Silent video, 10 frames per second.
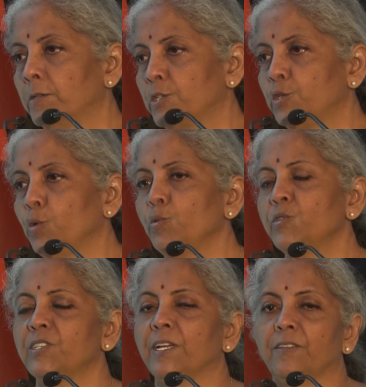
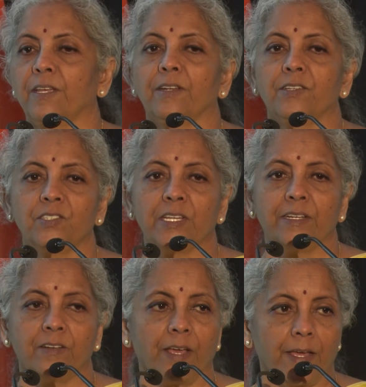shows that there is
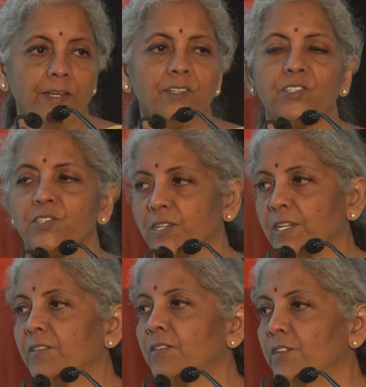inherent
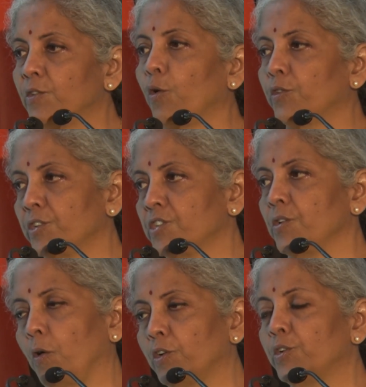strength in the
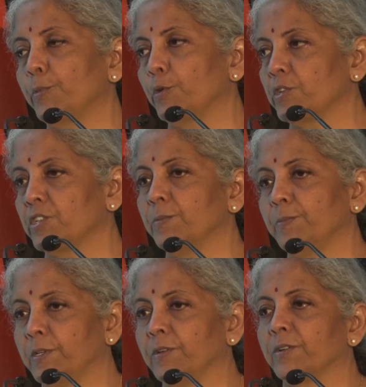entrepreneurship
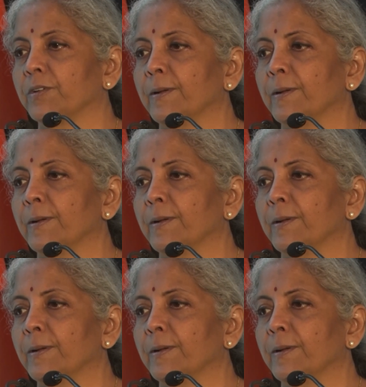here.